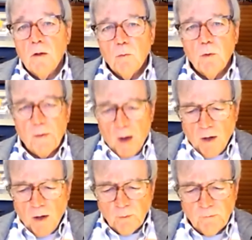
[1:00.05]
With one
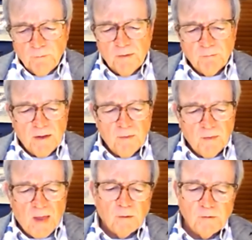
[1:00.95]
hundred fifteen
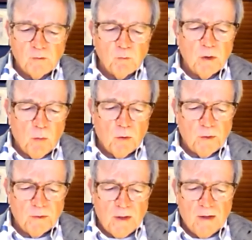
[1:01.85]
thousand
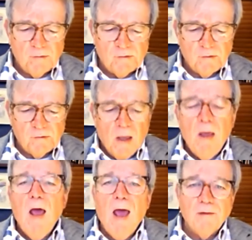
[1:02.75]
recorded cases and